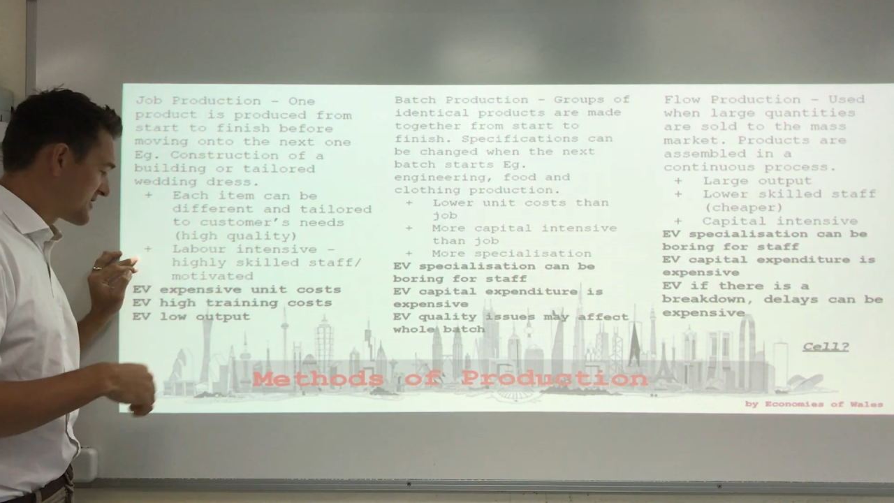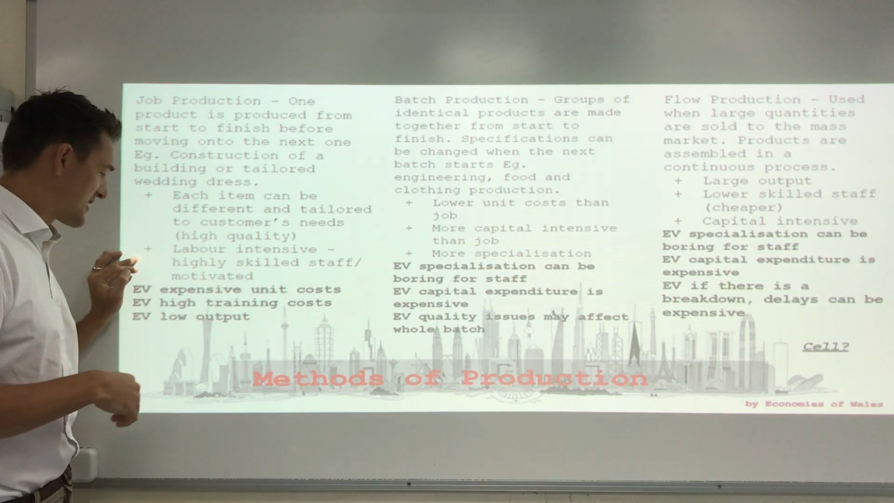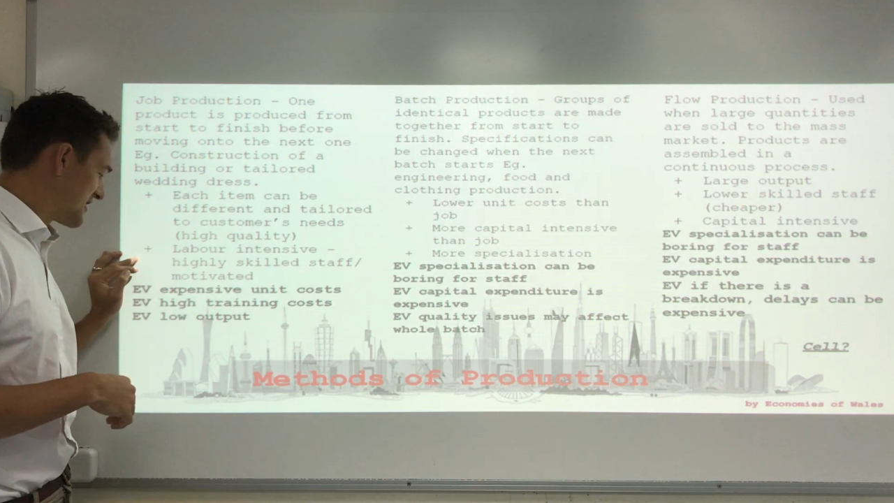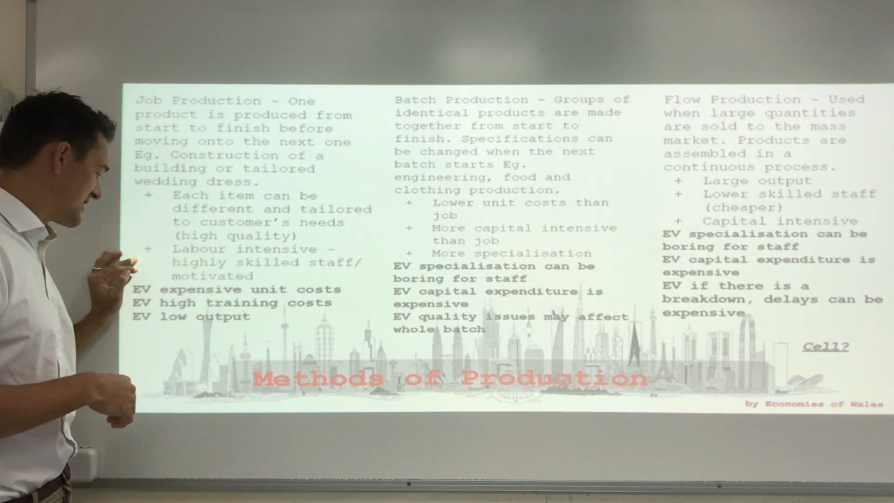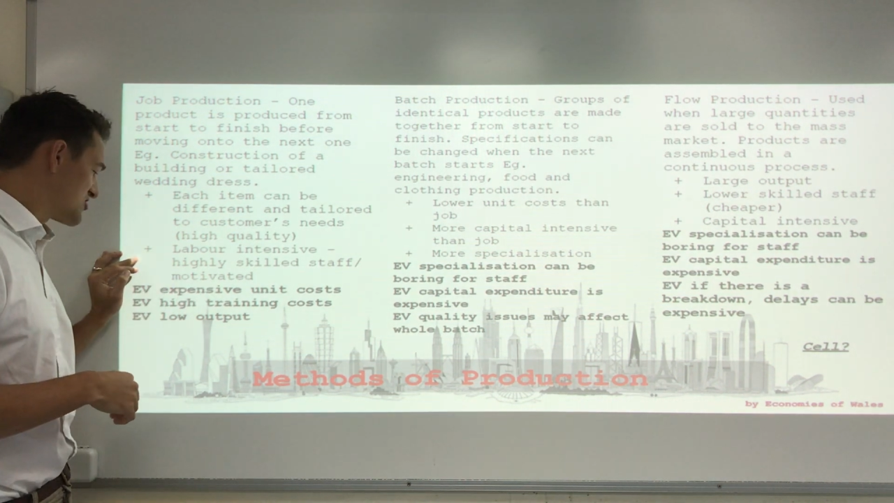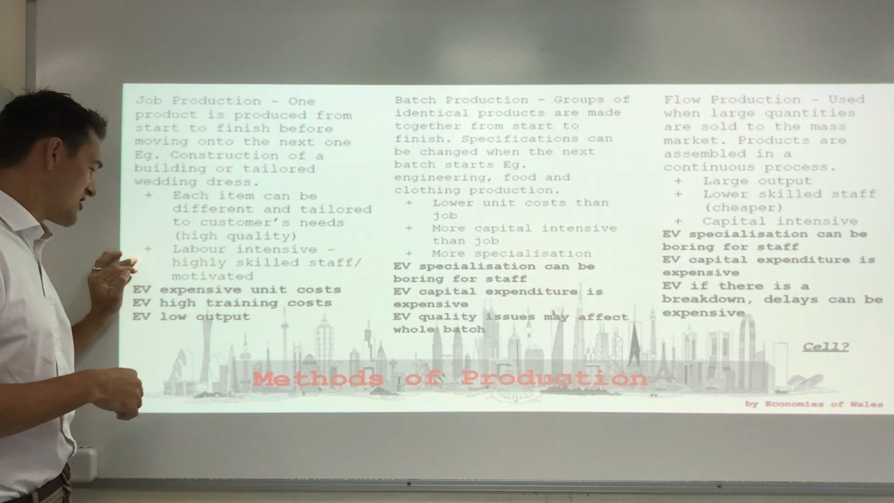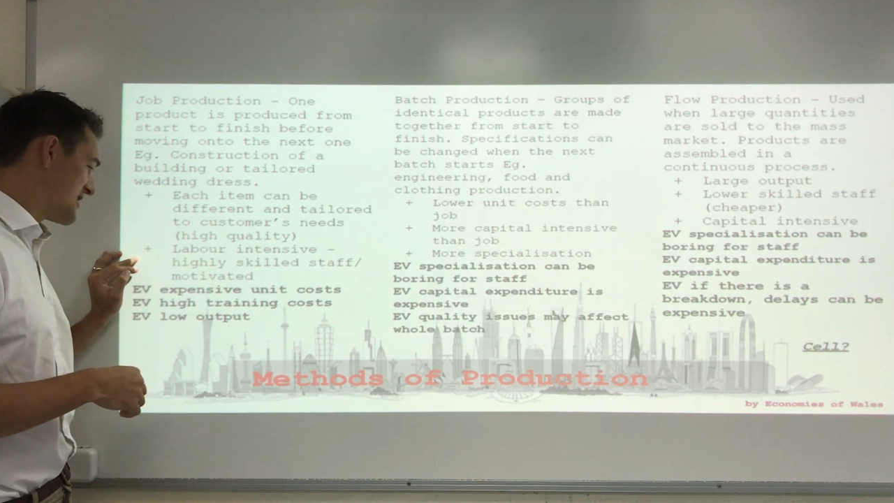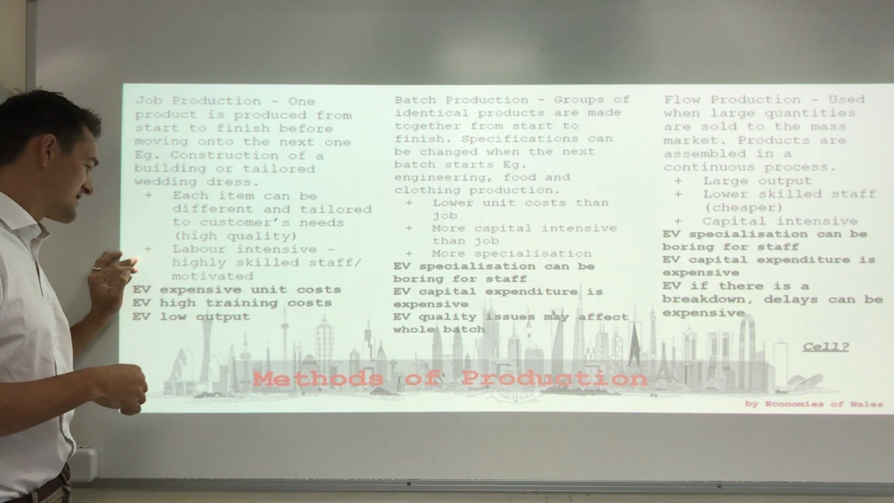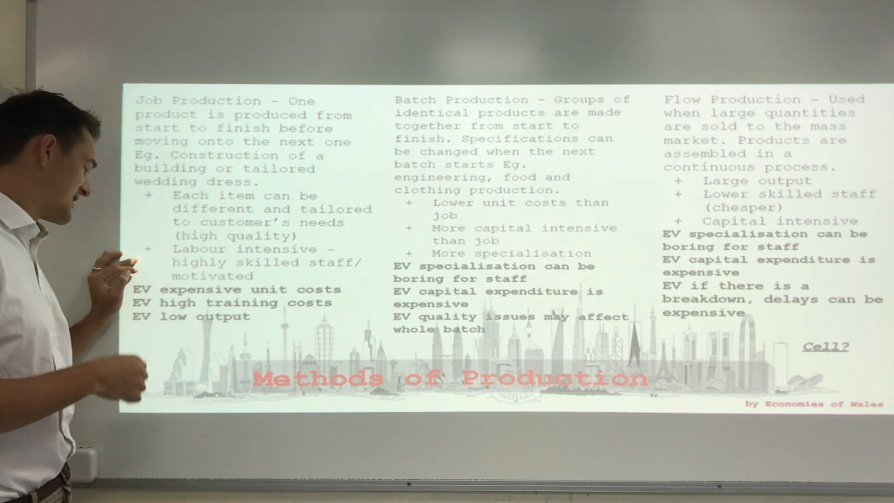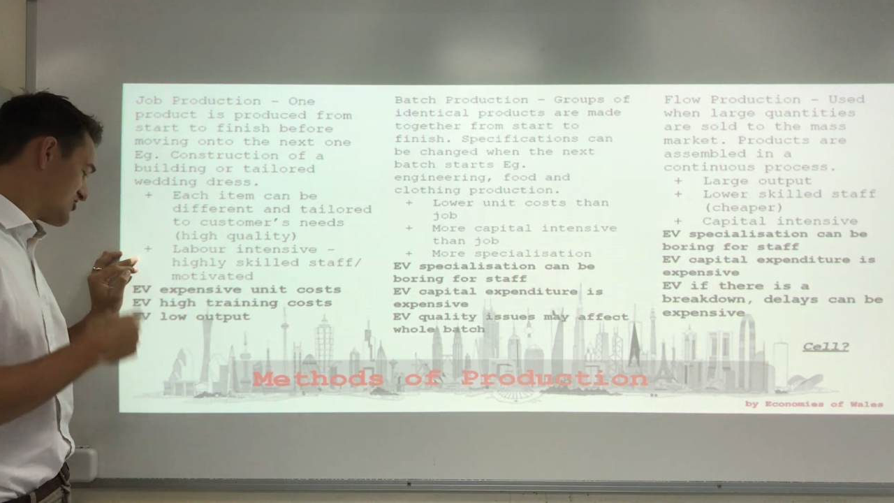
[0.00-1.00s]
they're going to need
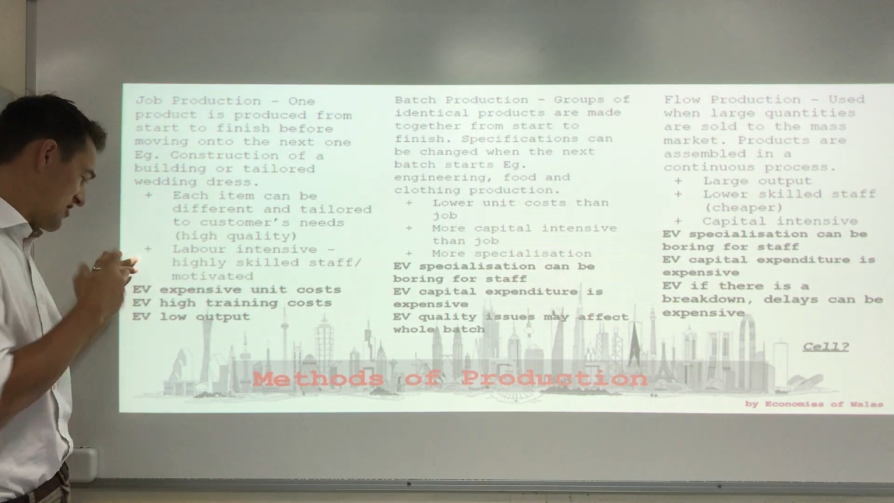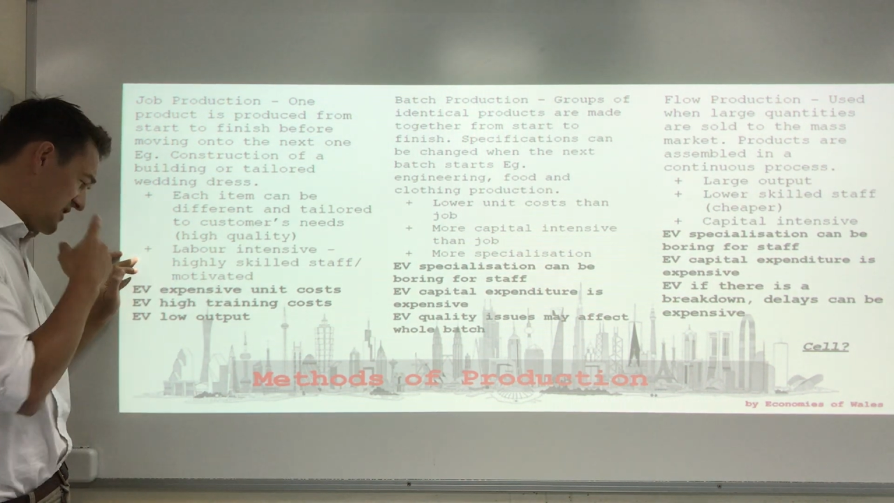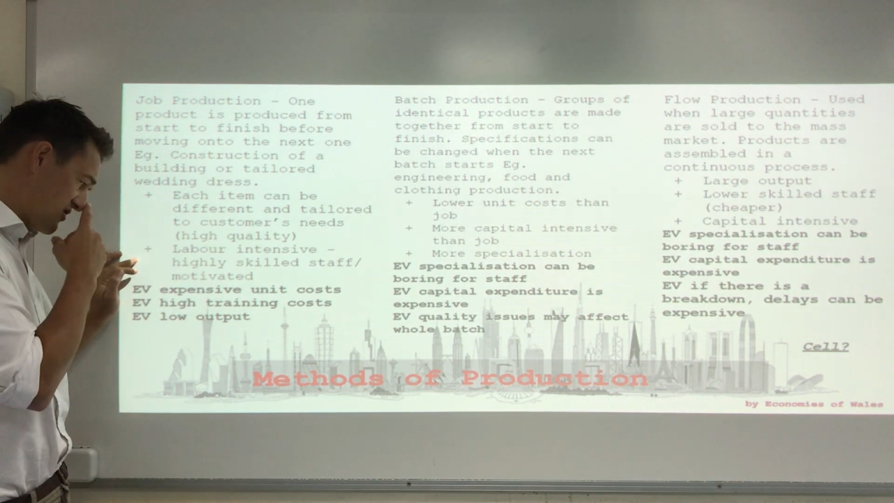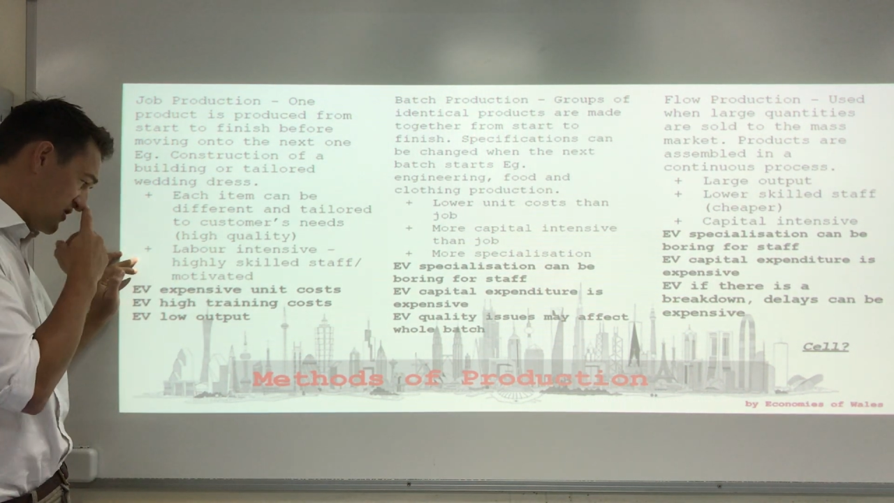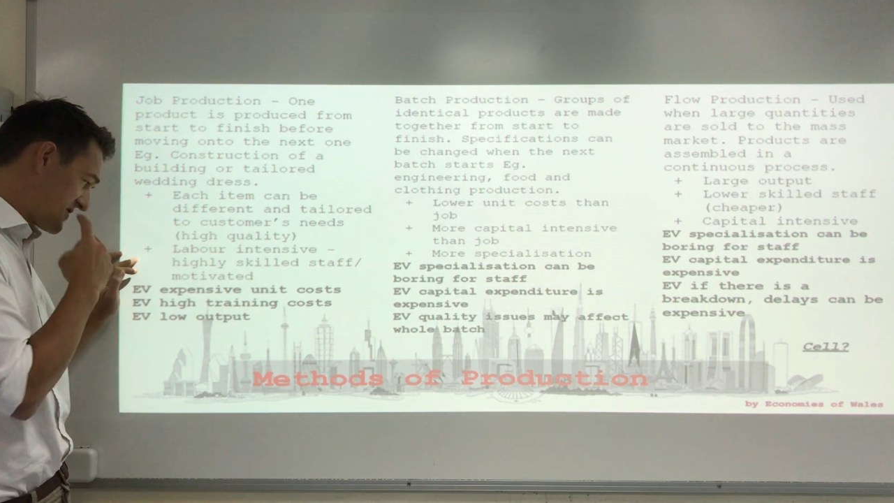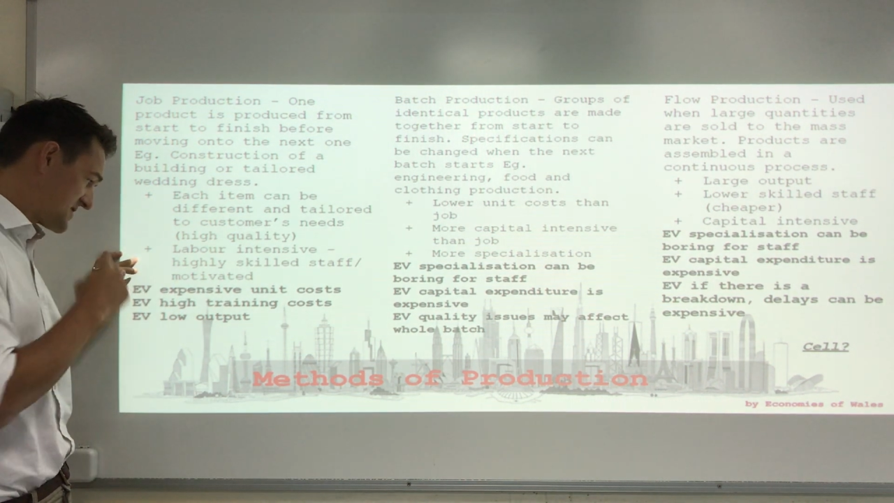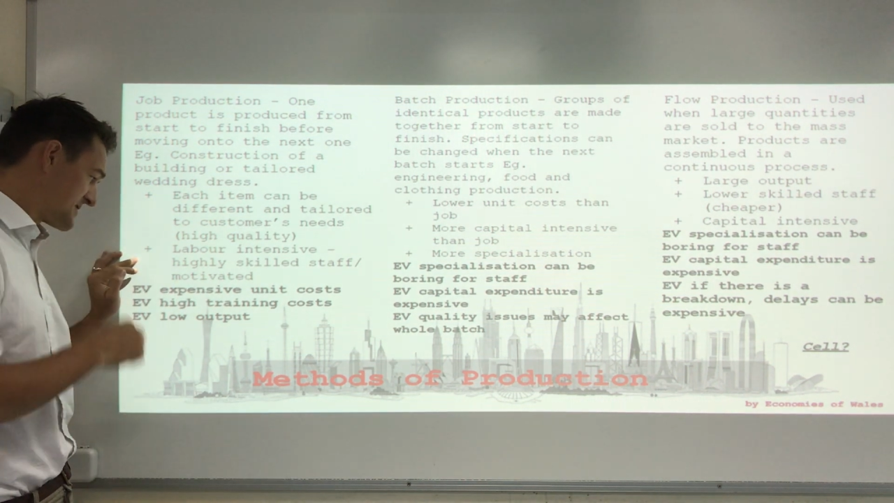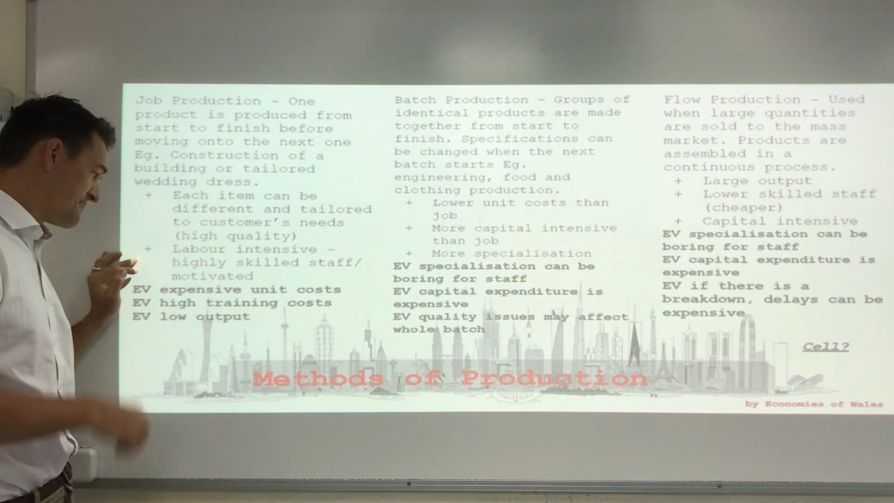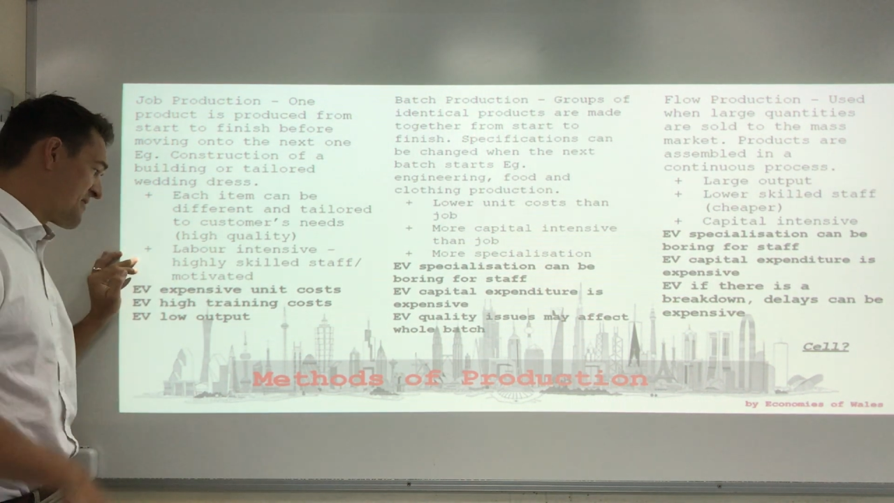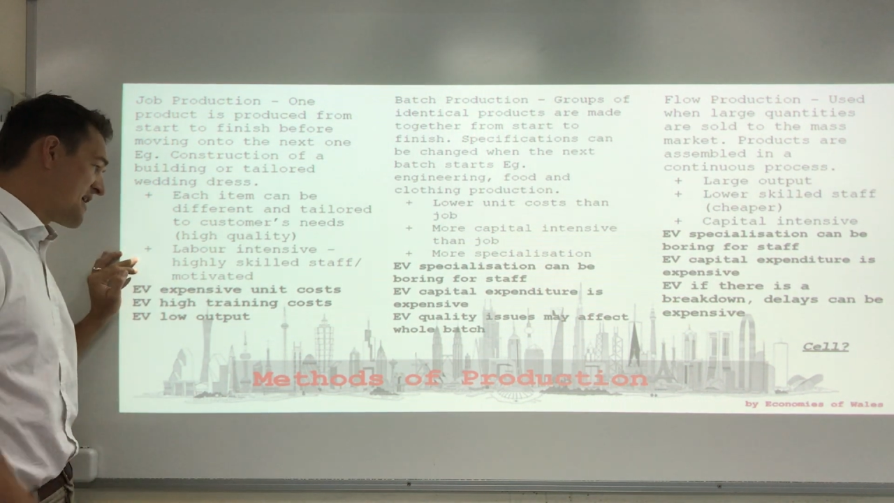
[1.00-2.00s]
training, so that's training costs.